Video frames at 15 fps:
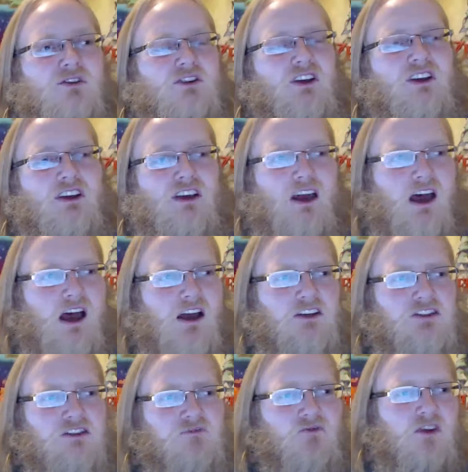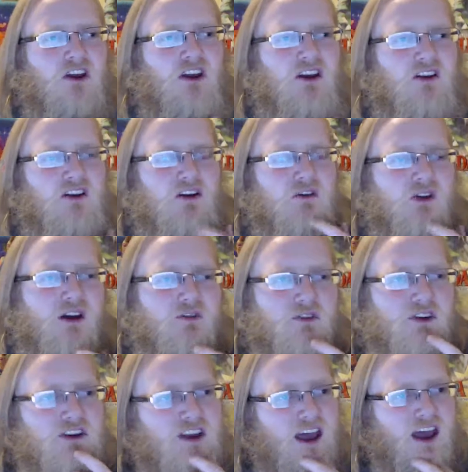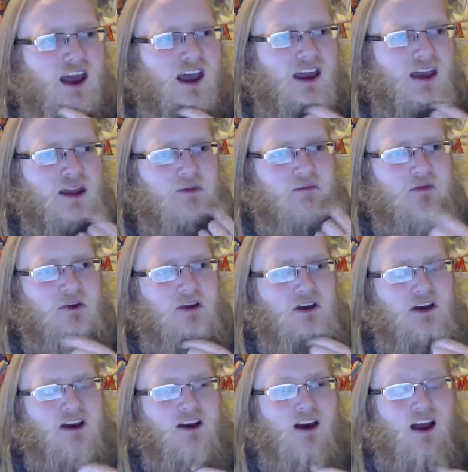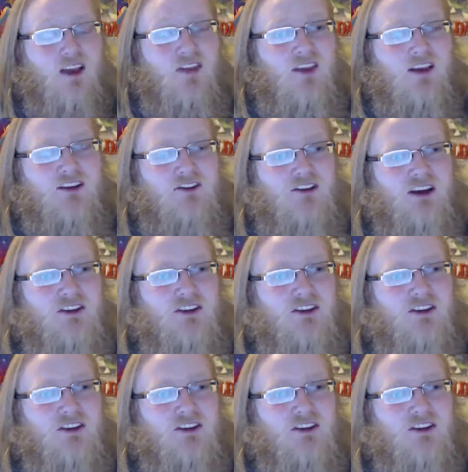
He's like, yeah, she's been in here every day. I think she has a